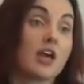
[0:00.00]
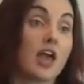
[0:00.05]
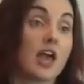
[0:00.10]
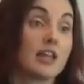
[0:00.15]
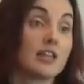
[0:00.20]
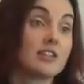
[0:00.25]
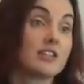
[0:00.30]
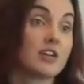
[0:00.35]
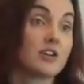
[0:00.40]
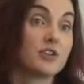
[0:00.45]

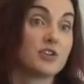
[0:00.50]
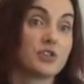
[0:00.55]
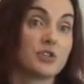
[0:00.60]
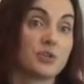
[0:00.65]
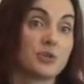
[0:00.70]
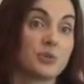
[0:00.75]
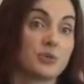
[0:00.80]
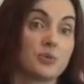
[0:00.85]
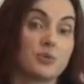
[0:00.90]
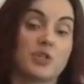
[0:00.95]
and tells
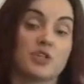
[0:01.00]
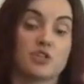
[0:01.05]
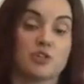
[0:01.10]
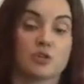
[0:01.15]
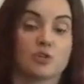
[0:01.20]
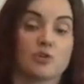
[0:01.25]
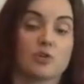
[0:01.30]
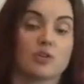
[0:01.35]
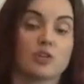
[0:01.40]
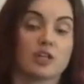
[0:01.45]
you, once you
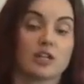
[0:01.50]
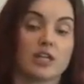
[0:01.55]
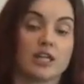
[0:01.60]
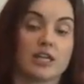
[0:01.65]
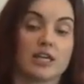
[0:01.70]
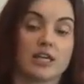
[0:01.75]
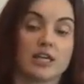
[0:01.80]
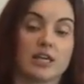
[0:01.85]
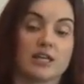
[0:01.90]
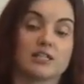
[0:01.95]
go on the
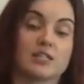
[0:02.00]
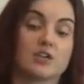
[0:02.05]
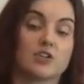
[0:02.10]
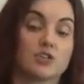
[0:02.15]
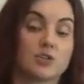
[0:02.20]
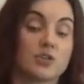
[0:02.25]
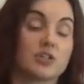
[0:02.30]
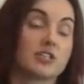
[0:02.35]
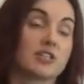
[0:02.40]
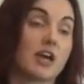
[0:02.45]
link, it
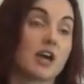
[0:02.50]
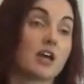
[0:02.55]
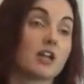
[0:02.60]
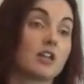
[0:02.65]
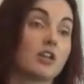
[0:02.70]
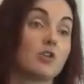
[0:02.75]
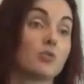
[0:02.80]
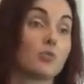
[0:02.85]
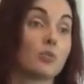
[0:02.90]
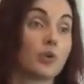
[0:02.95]
tells you
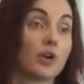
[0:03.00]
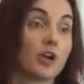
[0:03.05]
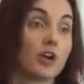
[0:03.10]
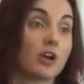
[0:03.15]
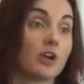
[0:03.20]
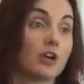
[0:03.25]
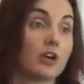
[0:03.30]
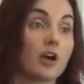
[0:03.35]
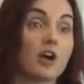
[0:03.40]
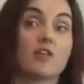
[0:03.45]
exactly
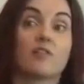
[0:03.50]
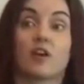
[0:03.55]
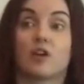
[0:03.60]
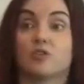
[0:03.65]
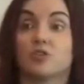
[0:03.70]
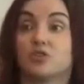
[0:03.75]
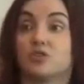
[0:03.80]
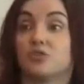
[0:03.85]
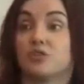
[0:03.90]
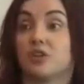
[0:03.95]
where
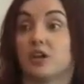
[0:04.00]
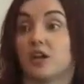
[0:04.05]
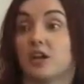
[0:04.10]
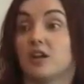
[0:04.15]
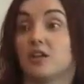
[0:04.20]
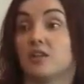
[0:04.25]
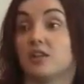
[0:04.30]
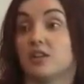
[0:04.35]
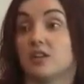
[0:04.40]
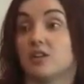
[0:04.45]
around you
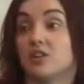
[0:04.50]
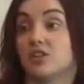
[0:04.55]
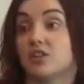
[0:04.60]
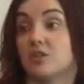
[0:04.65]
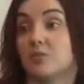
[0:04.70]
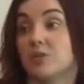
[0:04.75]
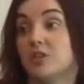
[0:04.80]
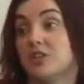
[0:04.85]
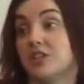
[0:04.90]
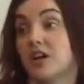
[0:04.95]
the nearest
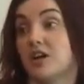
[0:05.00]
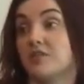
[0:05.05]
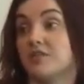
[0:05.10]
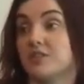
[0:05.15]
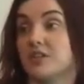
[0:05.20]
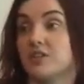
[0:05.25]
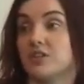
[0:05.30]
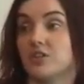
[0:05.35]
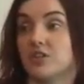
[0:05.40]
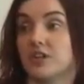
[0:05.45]
community health
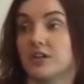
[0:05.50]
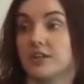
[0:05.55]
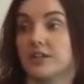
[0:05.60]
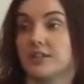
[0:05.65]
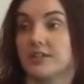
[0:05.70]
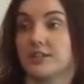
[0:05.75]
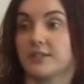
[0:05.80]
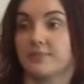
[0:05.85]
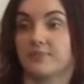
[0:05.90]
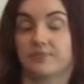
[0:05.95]
centre
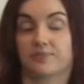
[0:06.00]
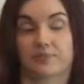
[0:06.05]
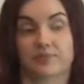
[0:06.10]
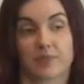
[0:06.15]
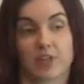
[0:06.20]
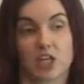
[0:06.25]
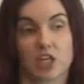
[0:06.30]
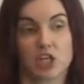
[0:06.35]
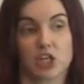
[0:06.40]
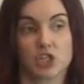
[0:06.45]

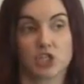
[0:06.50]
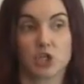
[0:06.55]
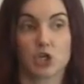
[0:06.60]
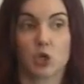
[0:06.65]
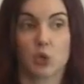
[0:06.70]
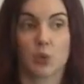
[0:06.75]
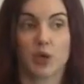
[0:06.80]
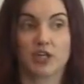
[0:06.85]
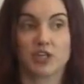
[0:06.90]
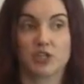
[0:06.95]
is. So
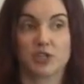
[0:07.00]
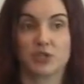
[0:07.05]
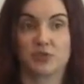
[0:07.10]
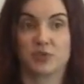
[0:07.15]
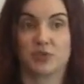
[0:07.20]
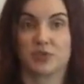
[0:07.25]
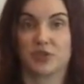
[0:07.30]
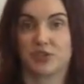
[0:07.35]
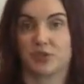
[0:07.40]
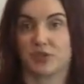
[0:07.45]
quite
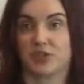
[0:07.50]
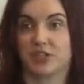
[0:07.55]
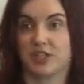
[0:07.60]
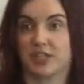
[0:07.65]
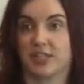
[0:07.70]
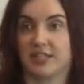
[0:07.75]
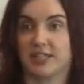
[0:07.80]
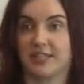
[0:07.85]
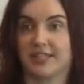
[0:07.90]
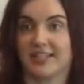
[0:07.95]
useful resources.
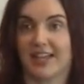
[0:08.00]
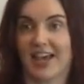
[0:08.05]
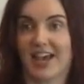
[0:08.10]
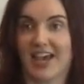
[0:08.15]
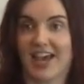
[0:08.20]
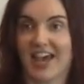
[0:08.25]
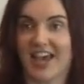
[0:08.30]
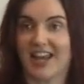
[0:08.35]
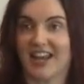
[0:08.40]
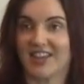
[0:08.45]

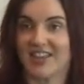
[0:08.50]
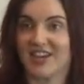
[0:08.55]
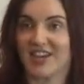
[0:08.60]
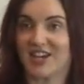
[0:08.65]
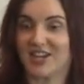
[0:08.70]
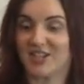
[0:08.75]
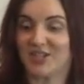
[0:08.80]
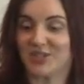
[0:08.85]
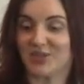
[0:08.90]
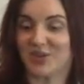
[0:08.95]
And I think
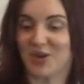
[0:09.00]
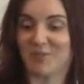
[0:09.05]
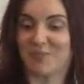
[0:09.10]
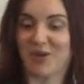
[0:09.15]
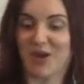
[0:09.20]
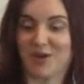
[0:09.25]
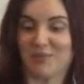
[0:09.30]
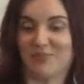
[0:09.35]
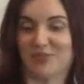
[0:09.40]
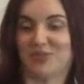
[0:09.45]
I need to wrap
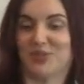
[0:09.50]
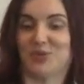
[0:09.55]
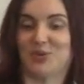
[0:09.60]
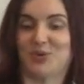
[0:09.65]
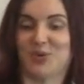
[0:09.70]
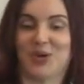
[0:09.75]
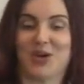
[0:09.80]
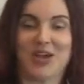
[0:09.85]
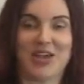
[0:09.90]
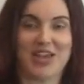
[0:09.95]
up, so